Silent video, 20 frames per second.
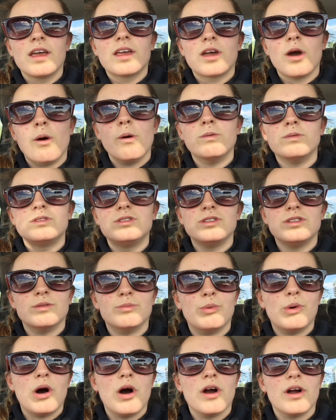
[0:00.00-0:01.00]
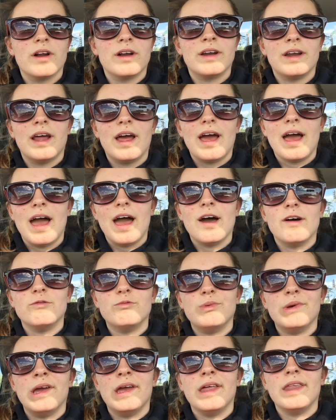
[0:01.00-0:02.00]
go to the barn
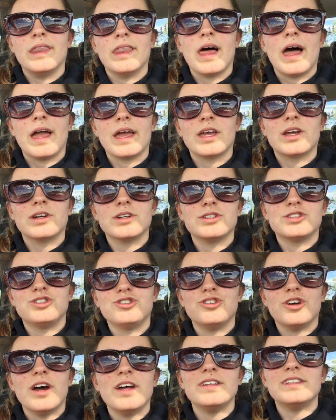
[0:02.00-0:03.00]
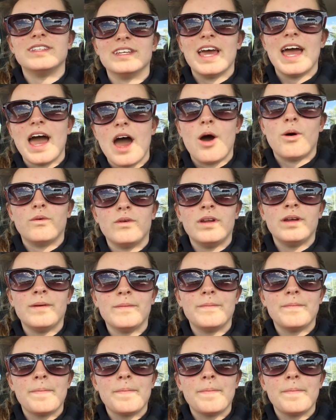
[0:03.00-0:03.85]
have been like shut down